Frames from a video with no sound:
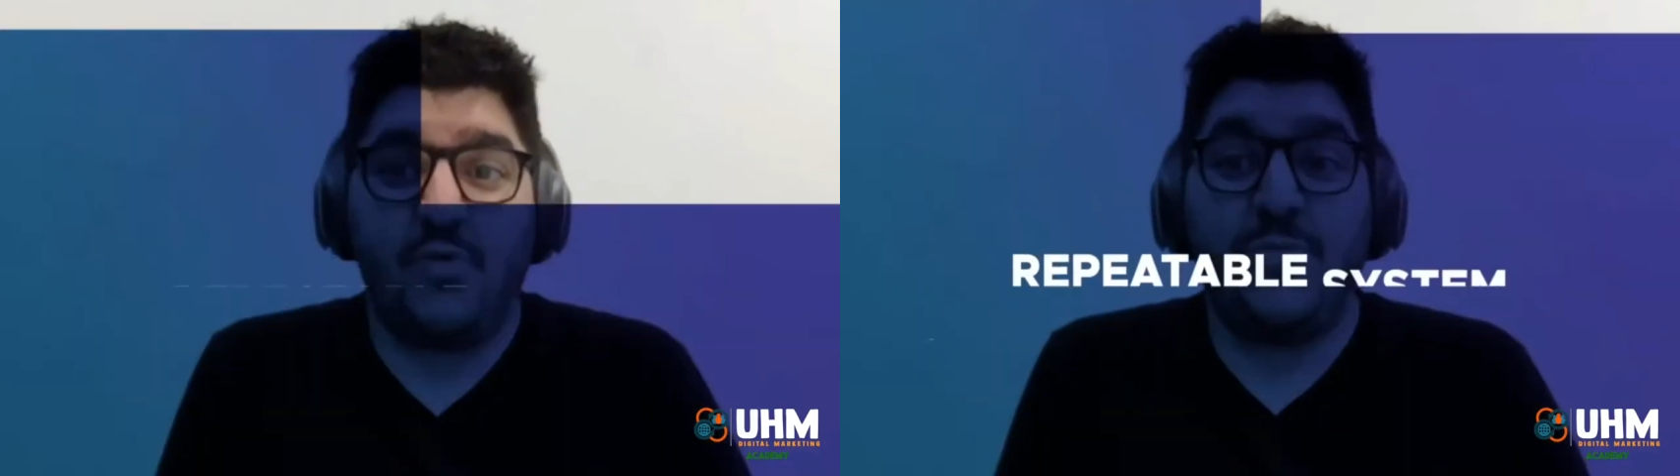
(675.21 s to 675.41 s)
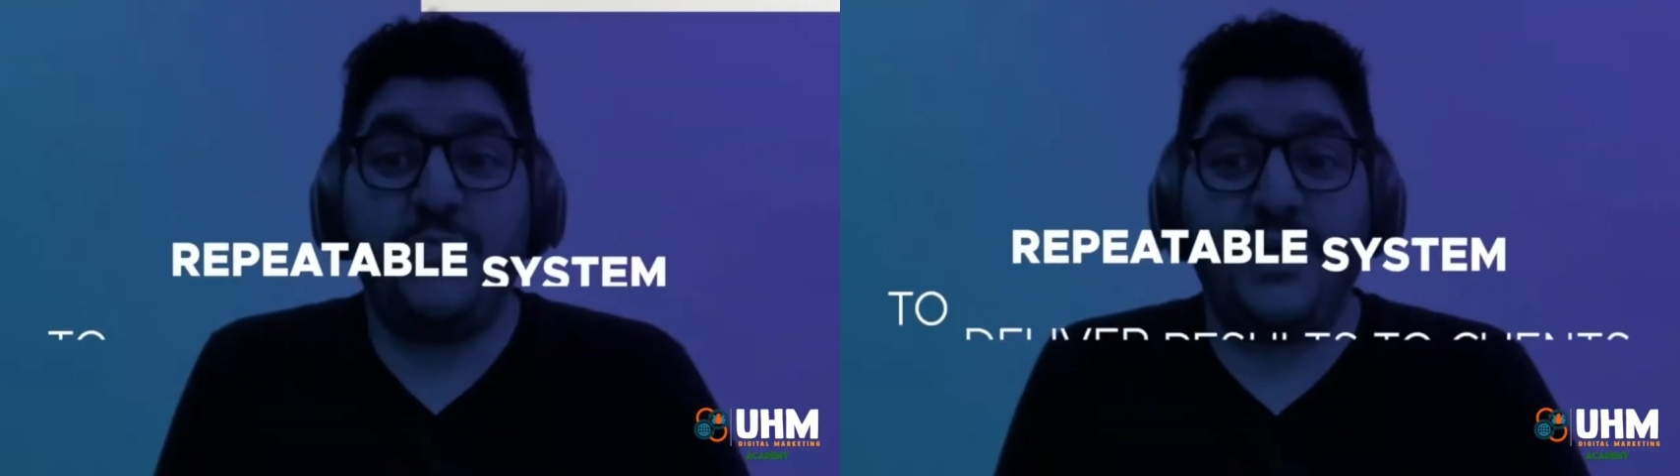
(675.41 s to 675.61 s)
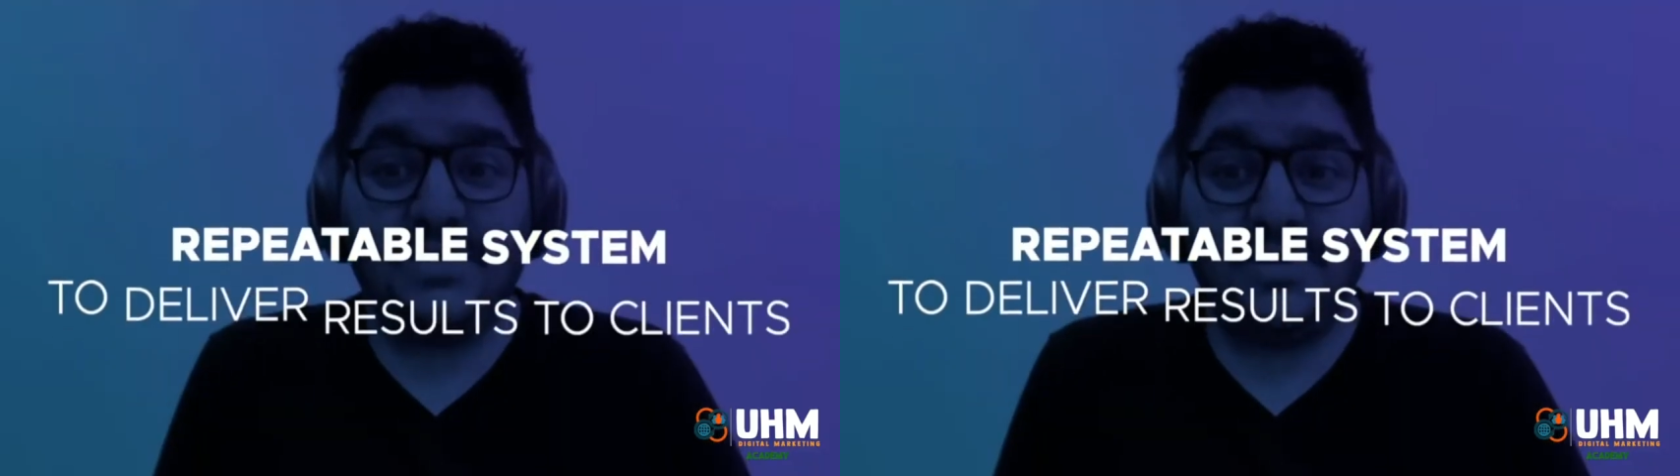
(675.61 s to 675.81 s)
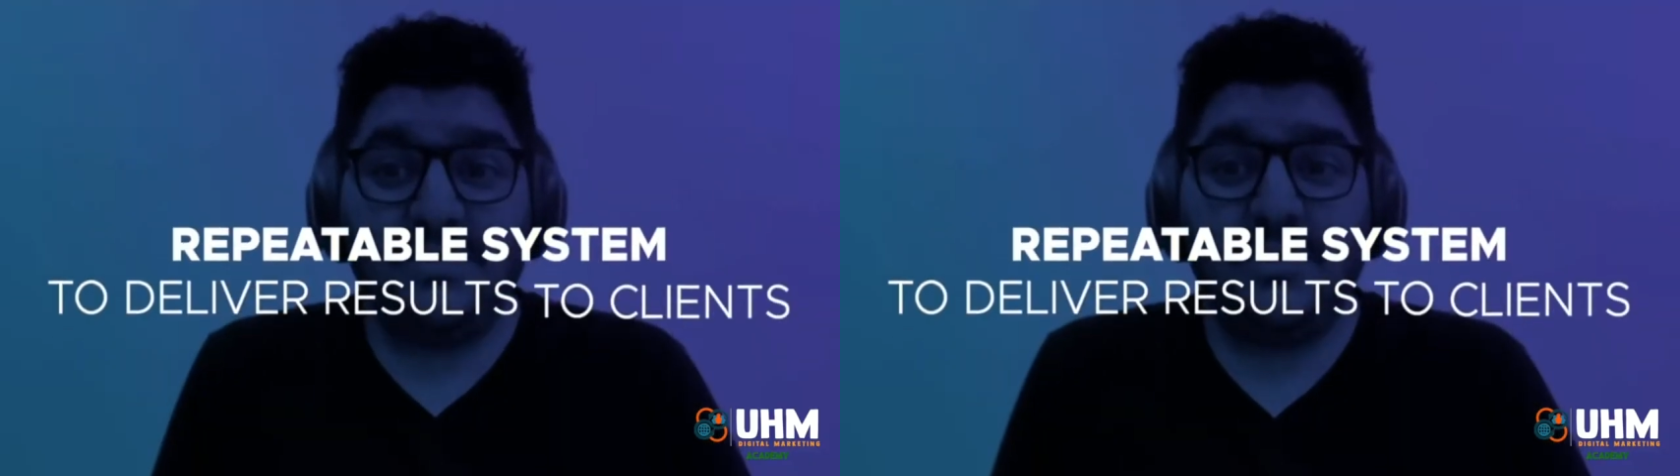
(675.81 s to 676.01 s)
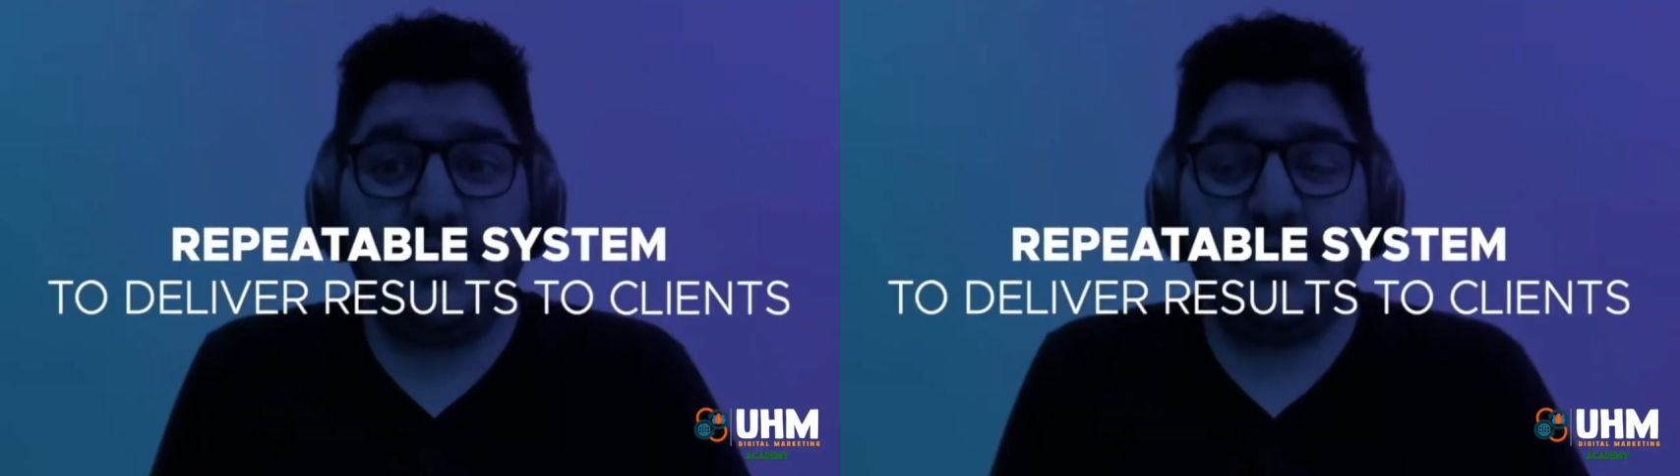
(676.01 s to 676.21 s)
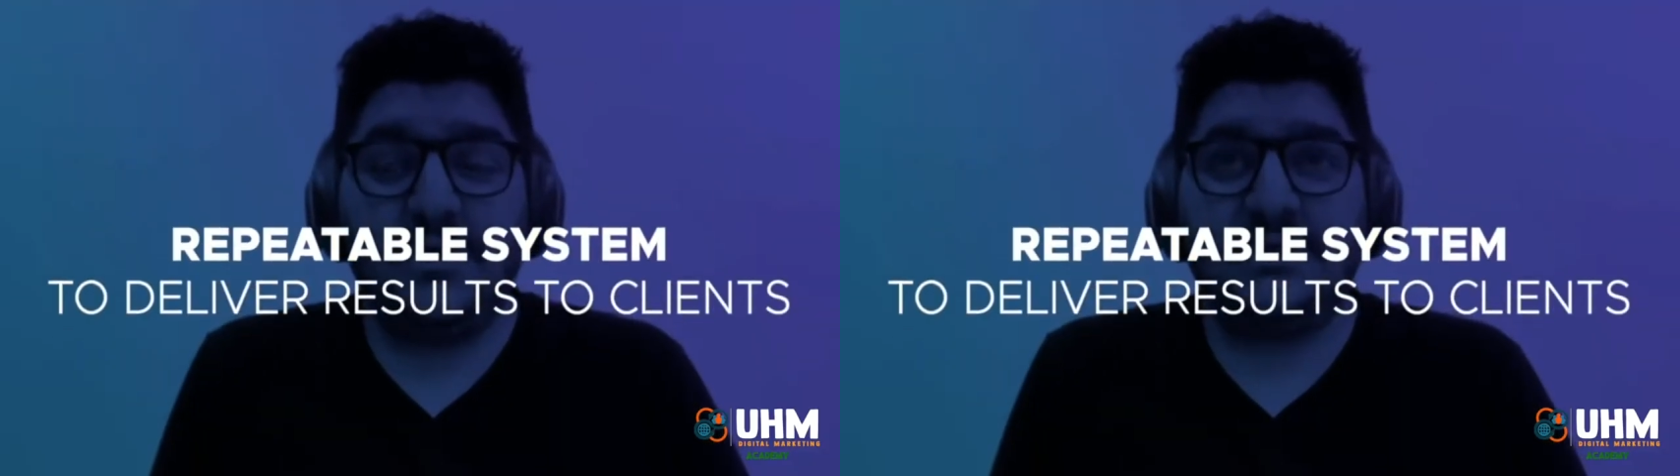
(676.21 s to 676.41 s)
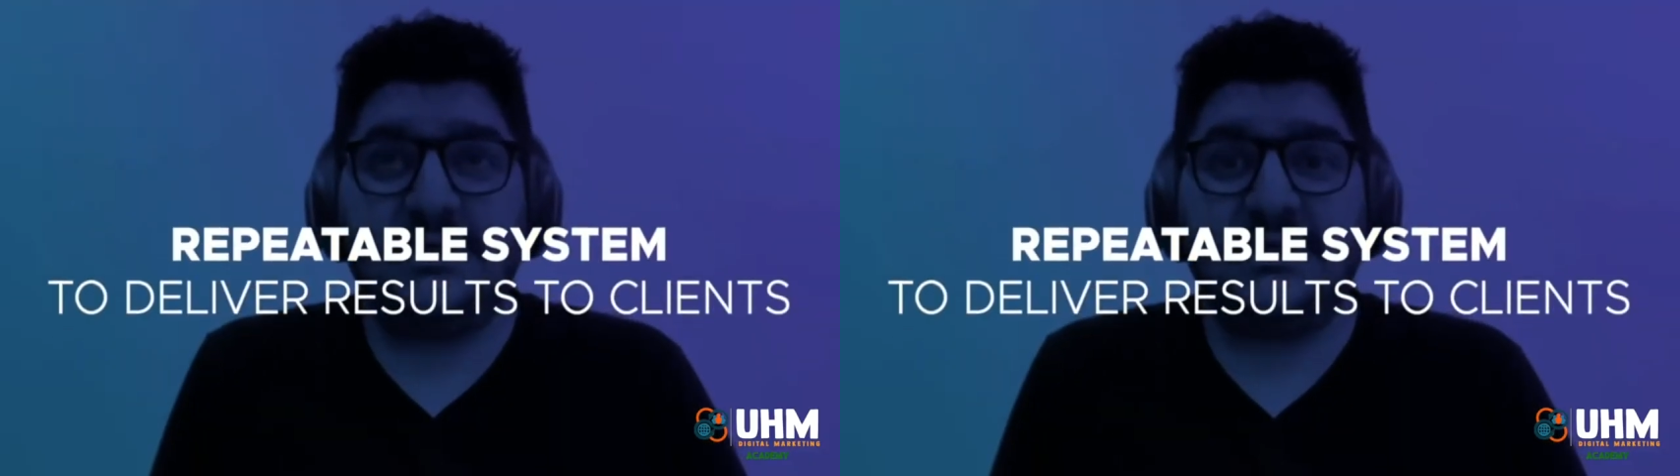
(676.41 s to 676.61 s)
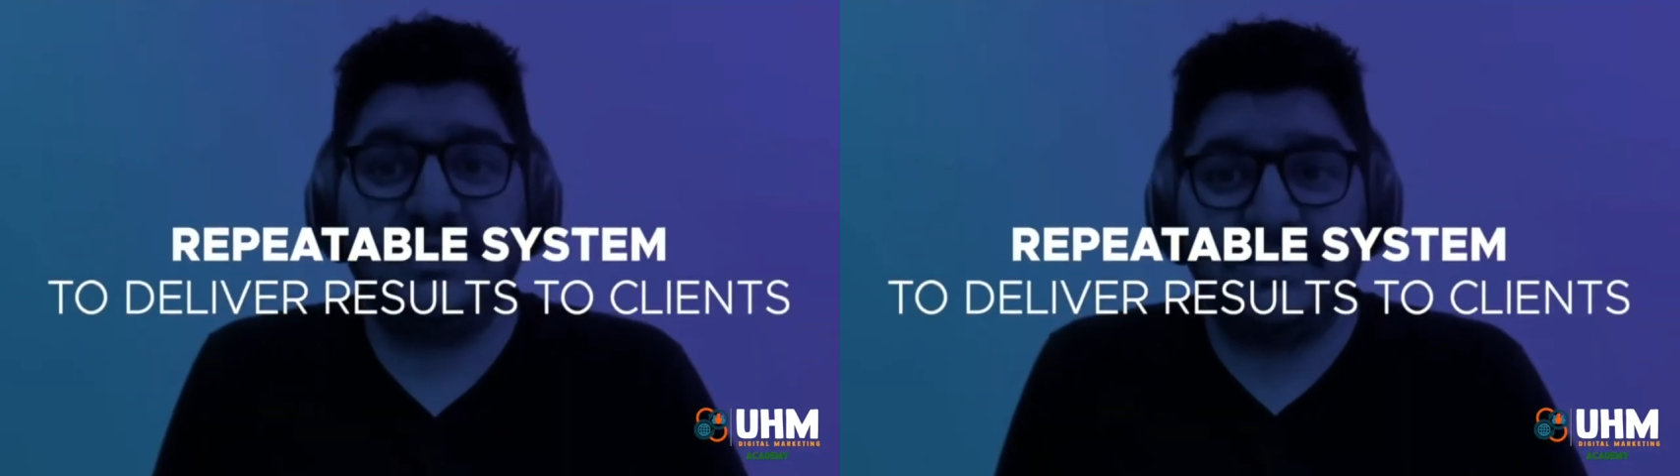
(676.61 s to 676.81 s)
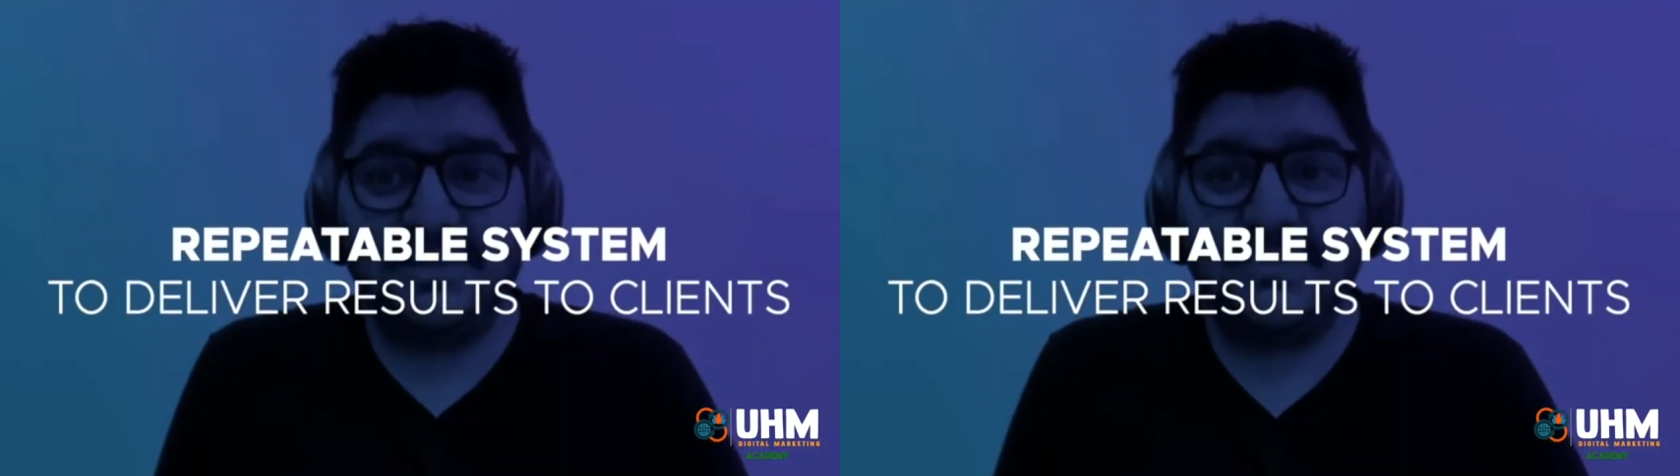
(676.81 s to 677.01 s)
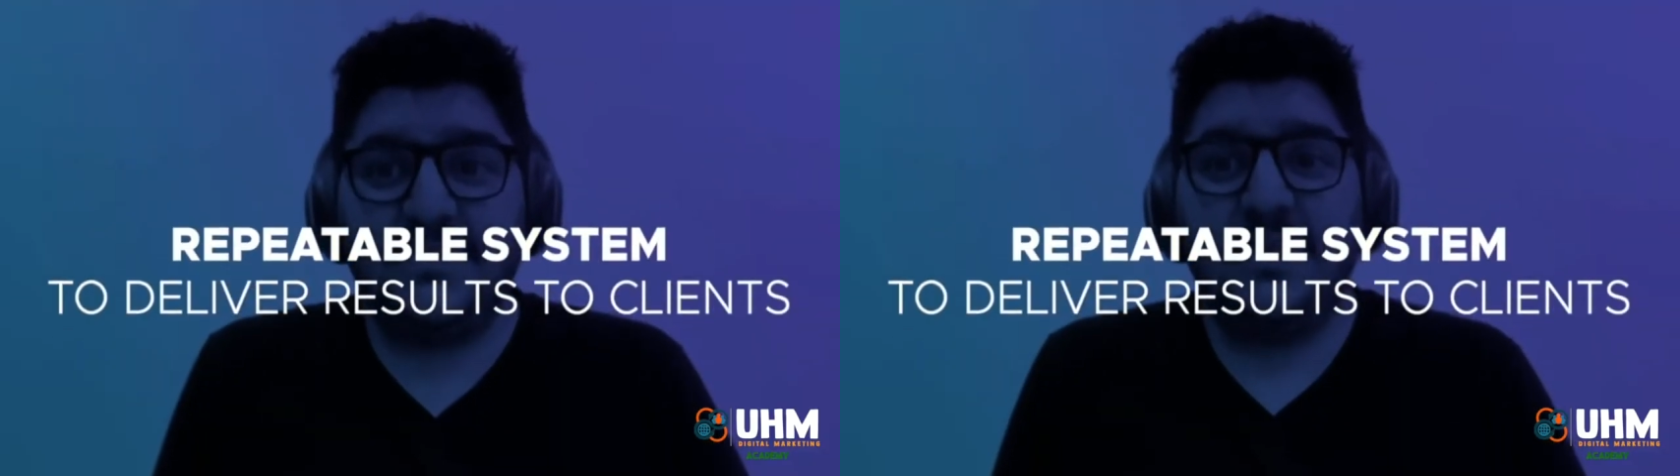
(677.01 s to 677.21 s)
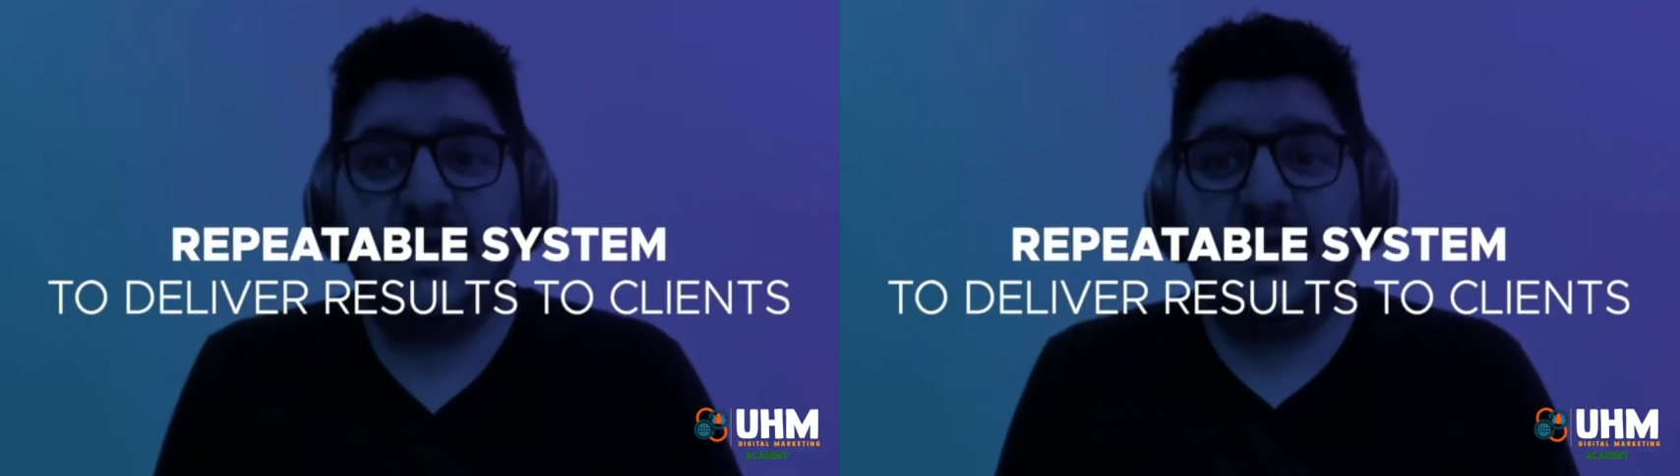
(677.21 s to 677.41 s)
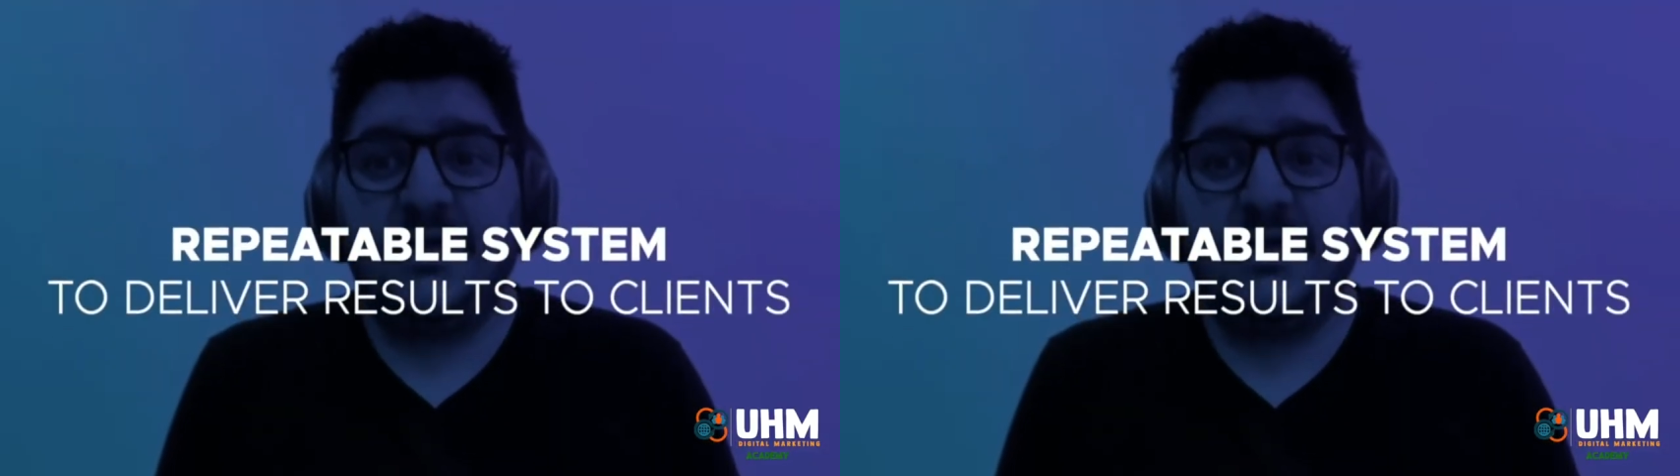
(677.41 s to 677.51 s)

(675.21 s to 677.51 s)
repeatable system